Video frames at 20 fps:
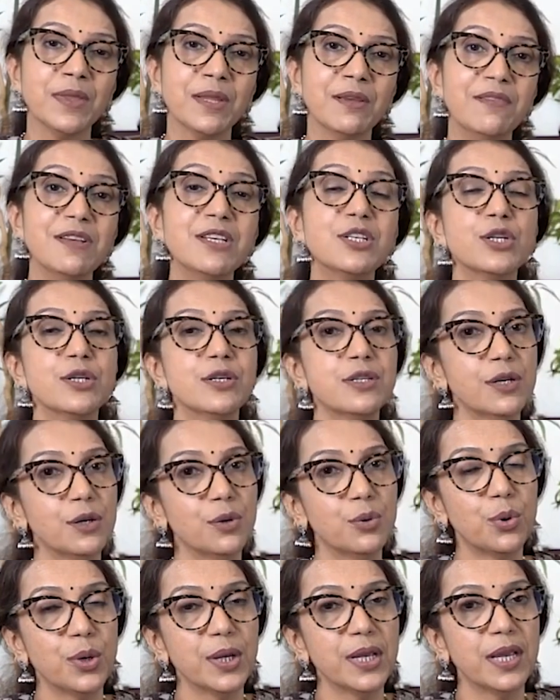which is the
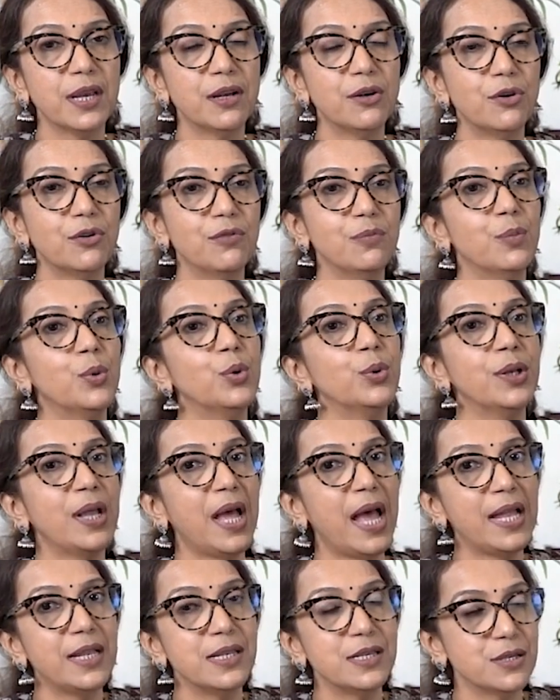growing end of bone,
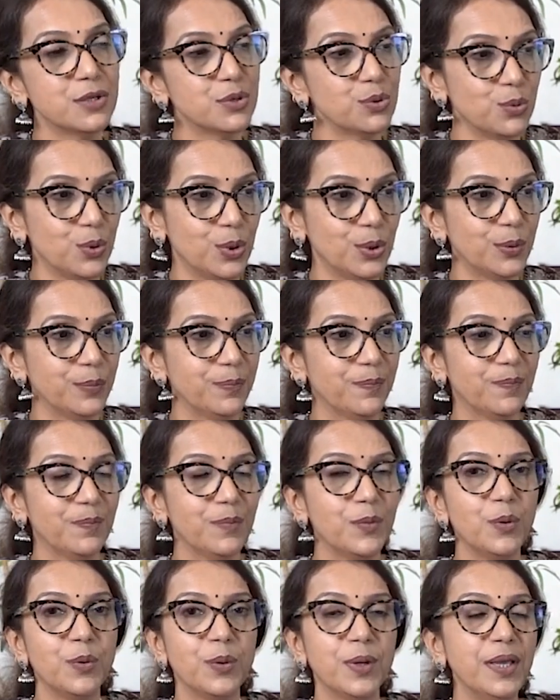and so on.
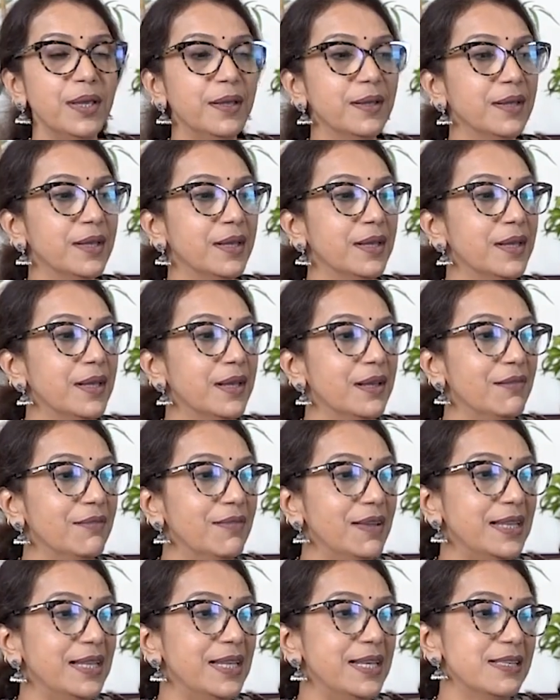Okay.
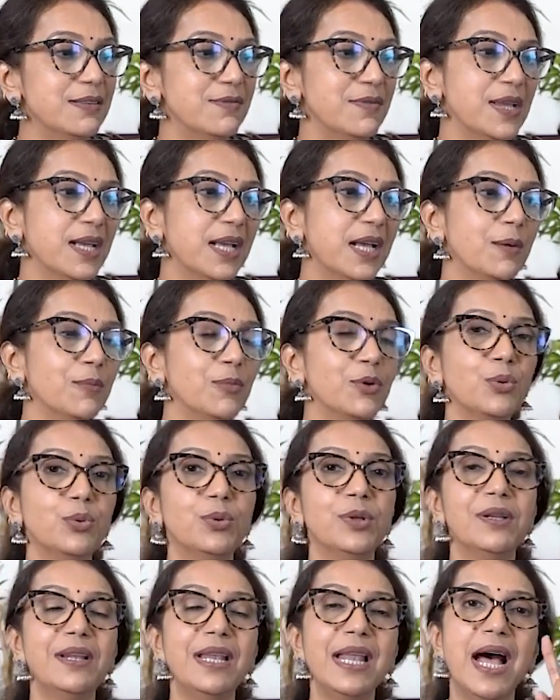With this, we come to
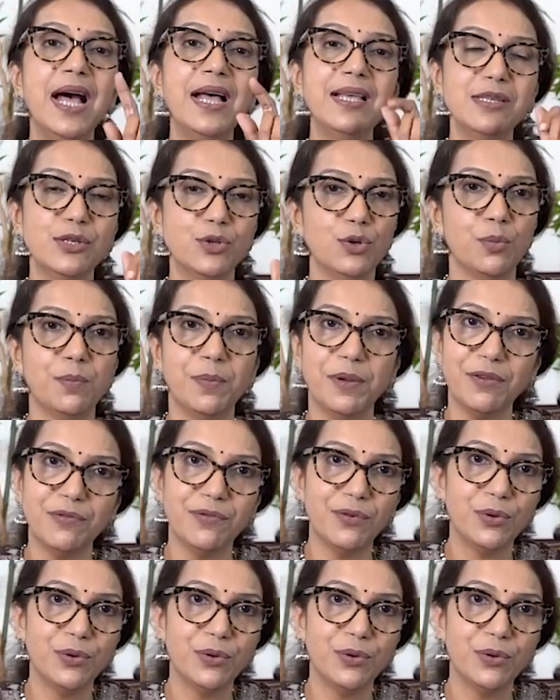the last topic